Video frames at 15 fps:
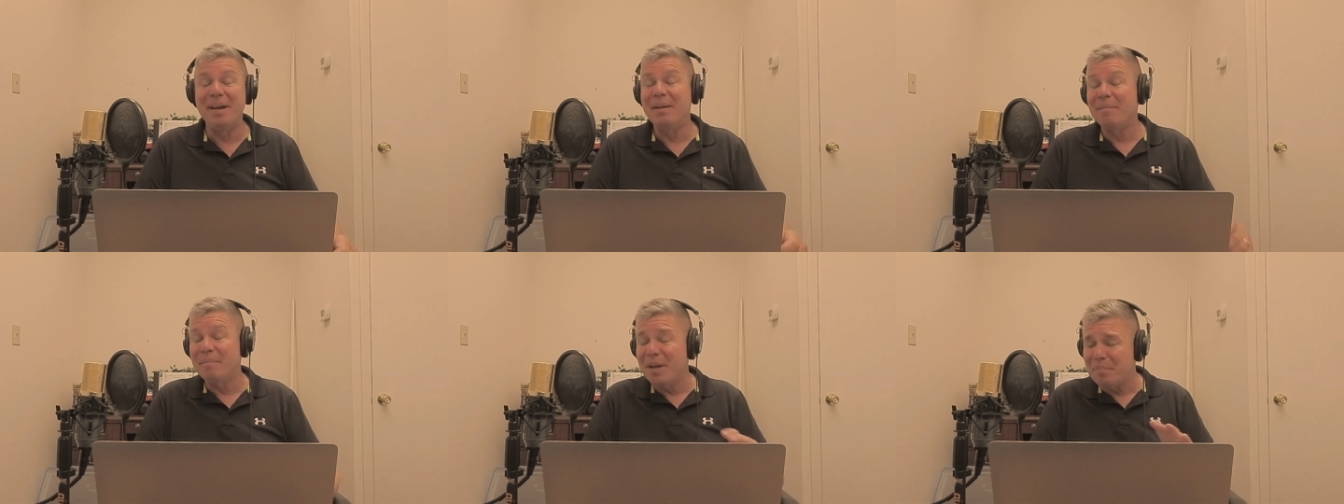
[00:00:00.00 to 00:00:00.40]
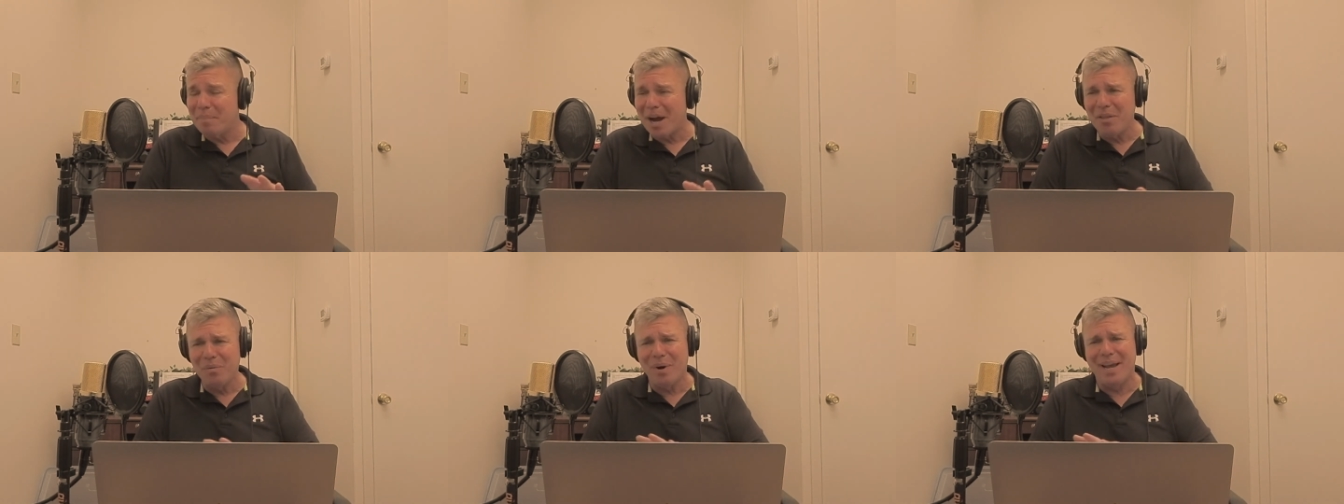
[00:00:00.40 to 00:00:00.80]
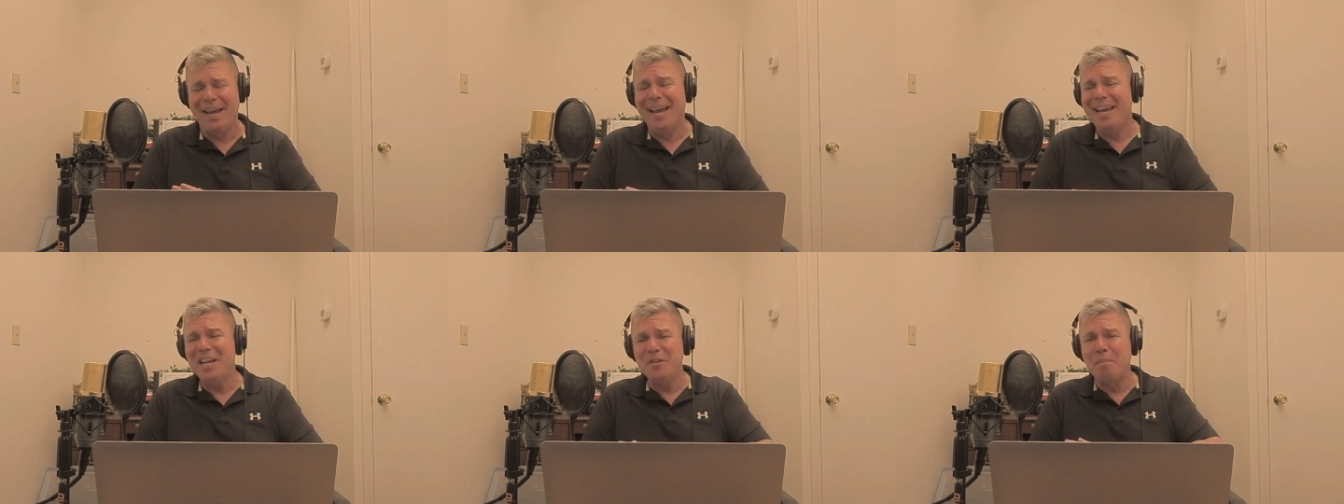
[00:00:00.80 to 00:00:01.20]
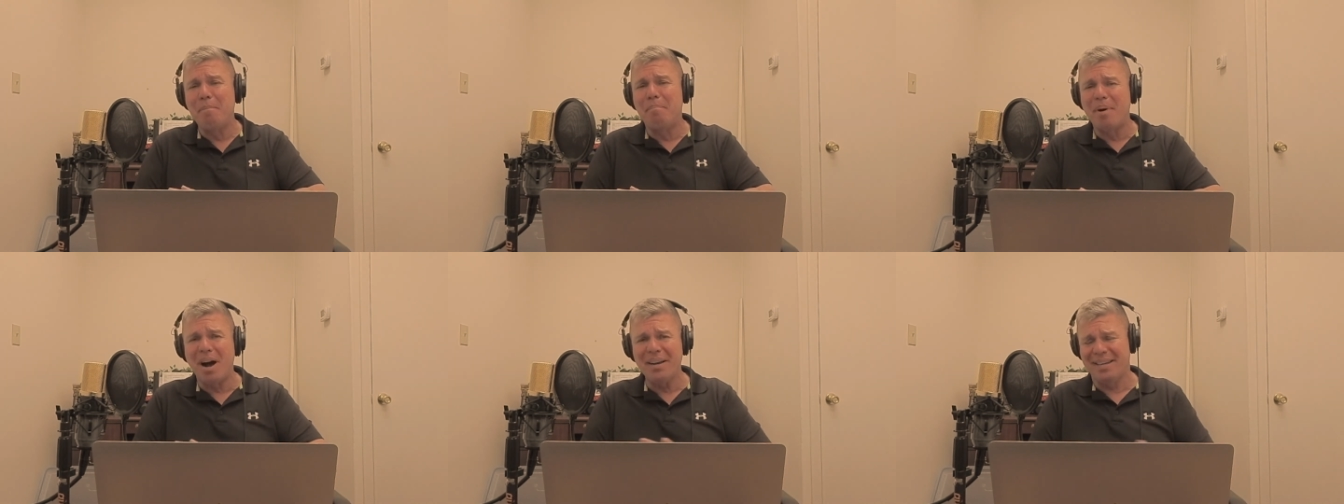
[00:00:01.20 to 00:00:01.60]
And by the way, he's
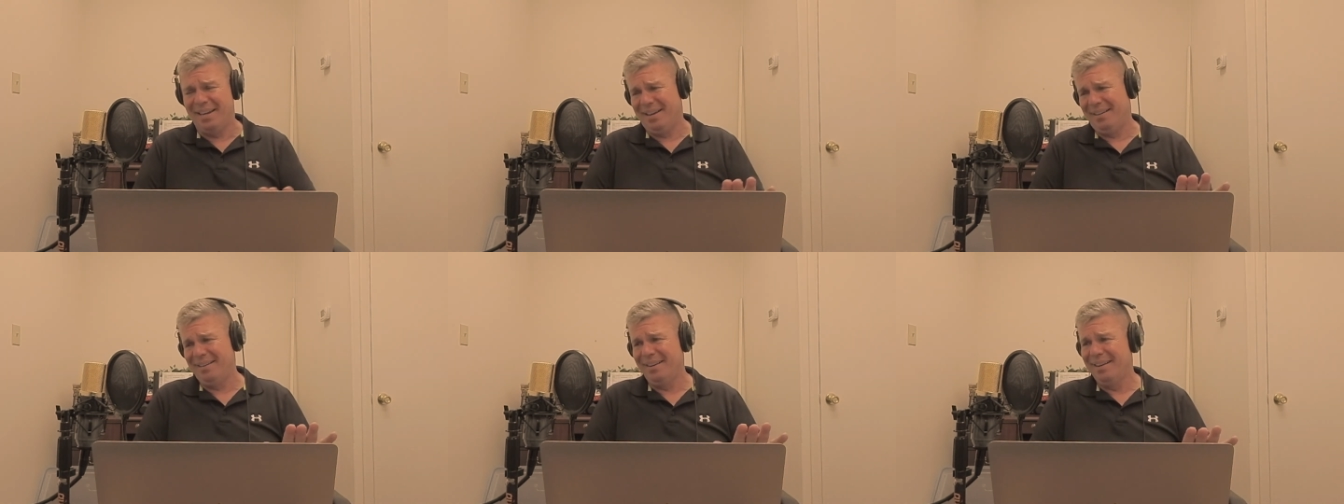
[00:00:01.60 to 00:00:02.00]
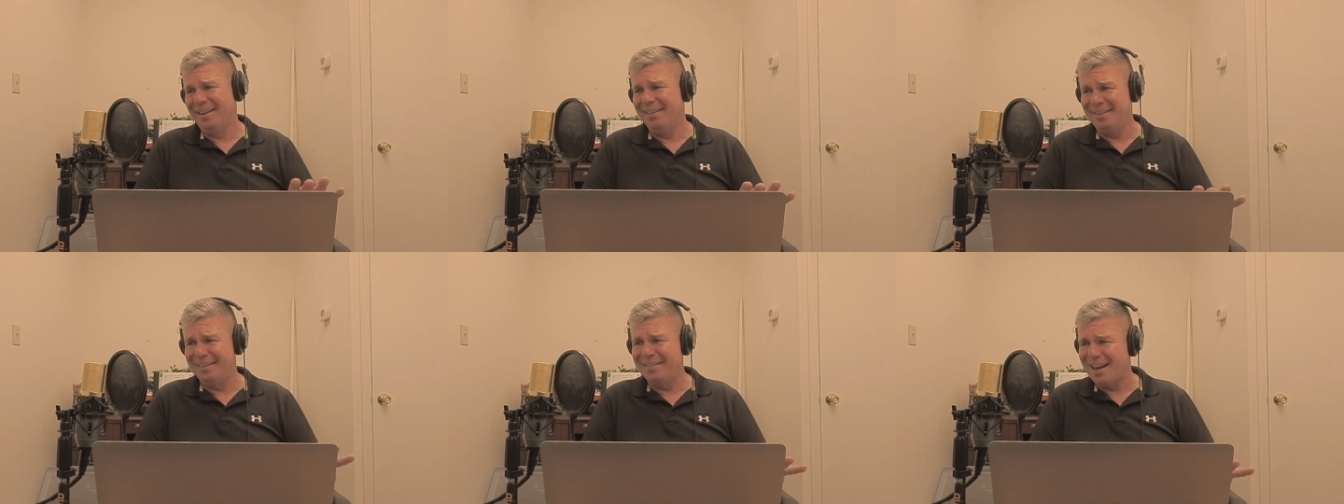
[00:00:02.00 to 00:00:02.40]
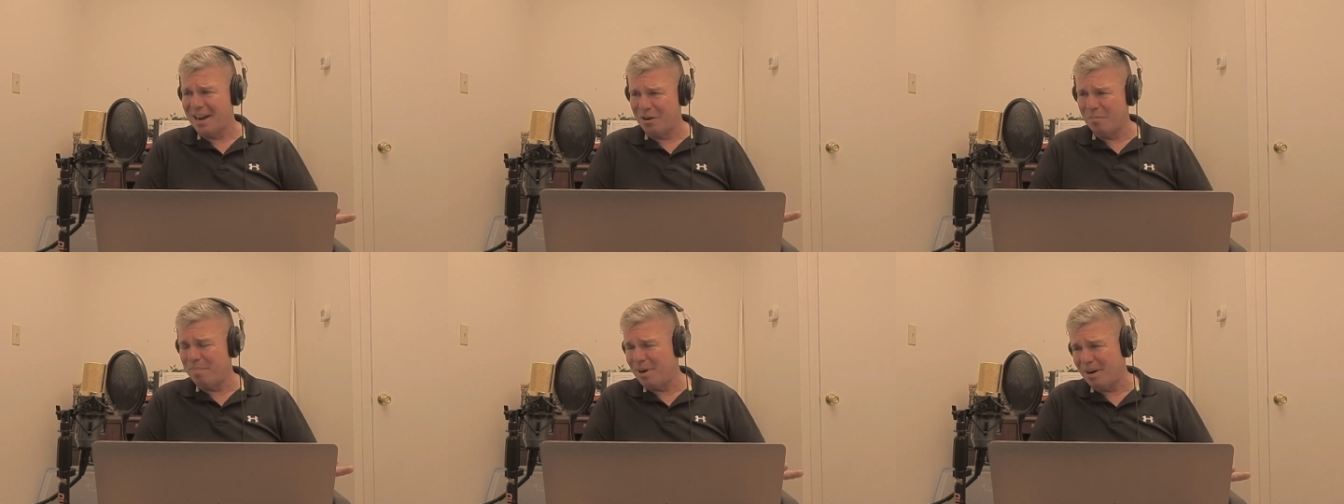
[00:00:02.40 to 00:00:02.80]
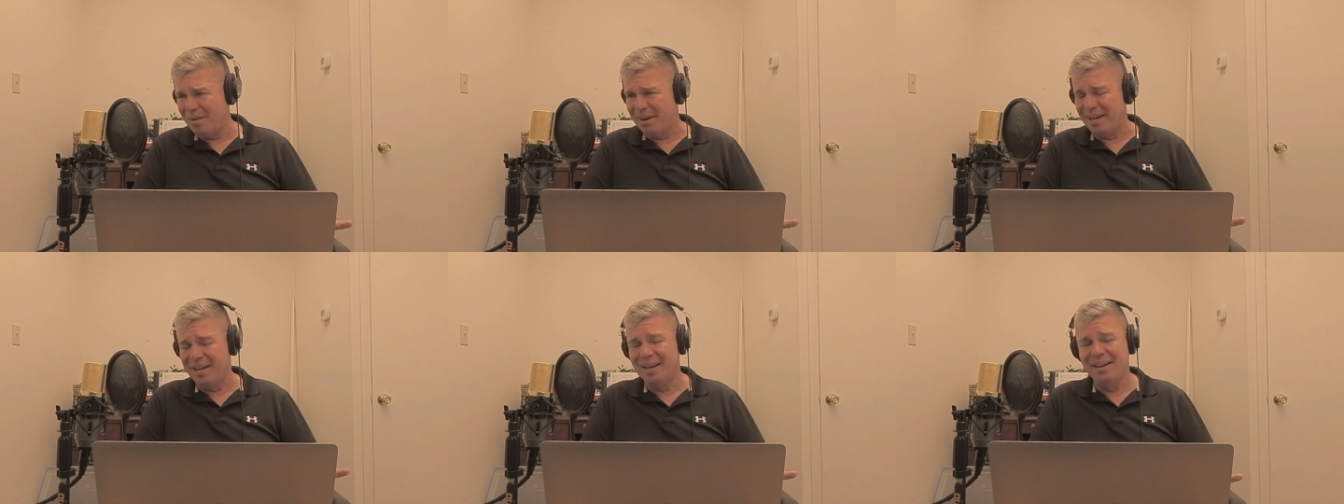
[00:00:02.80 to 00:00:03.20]
bucking his entire
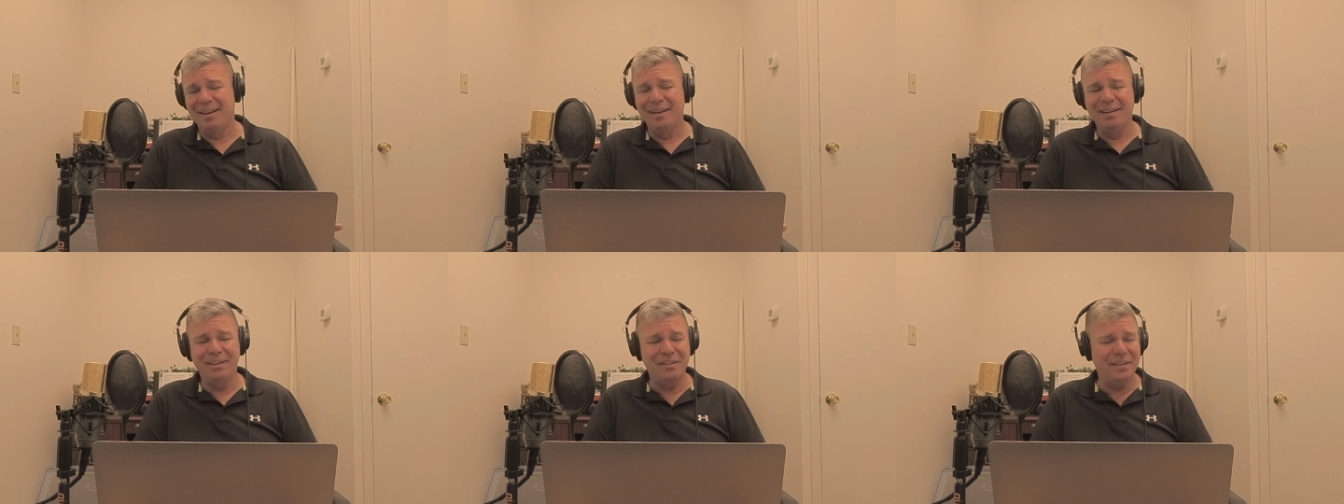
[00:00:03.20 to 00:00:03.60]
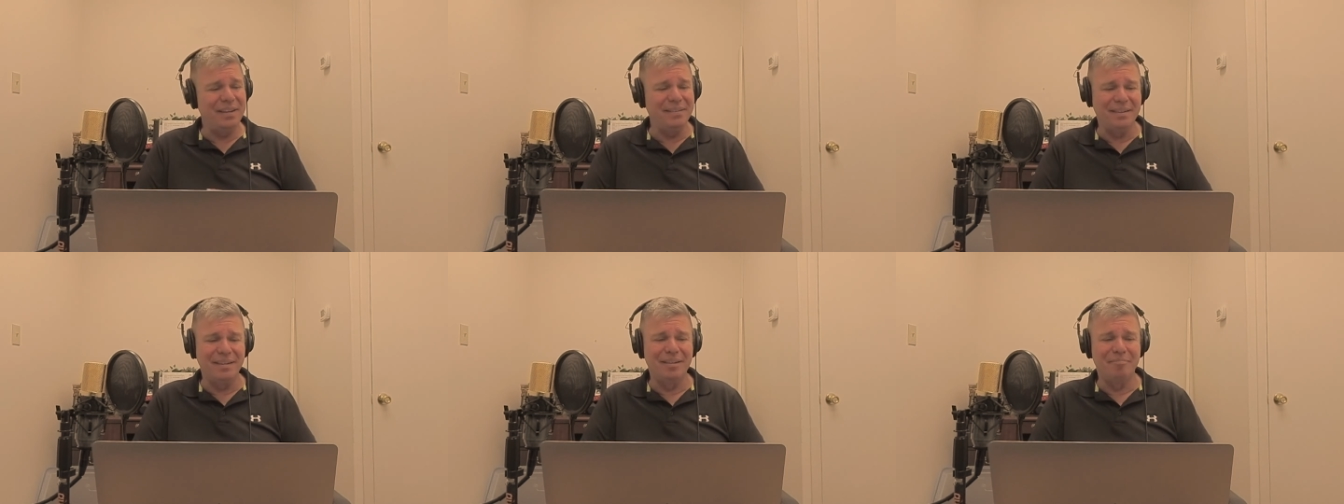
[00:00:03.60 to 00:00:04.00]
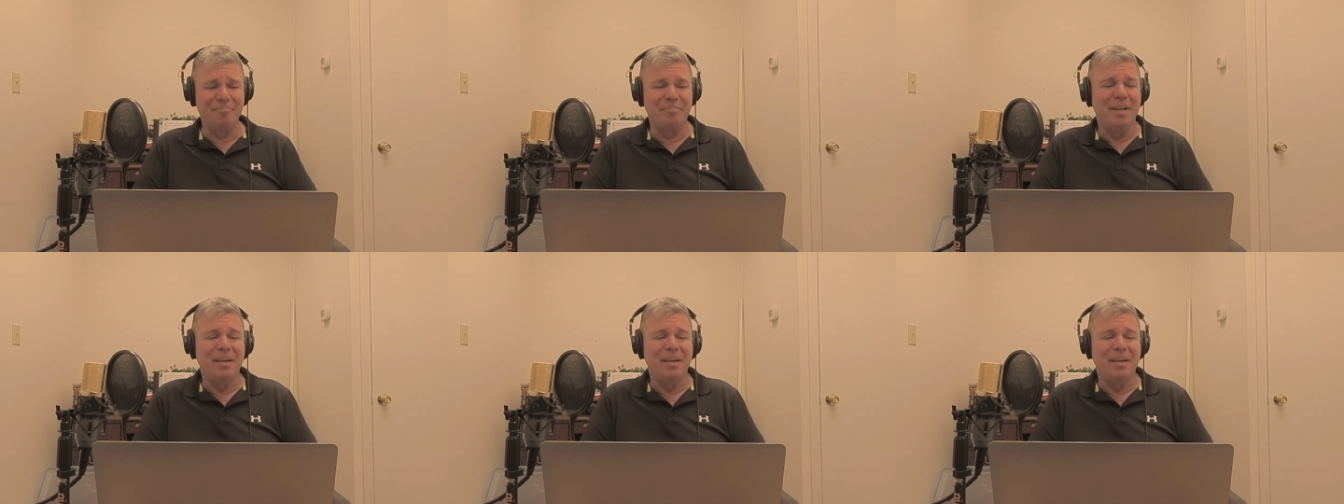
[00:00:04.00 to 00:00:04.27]
party because he's a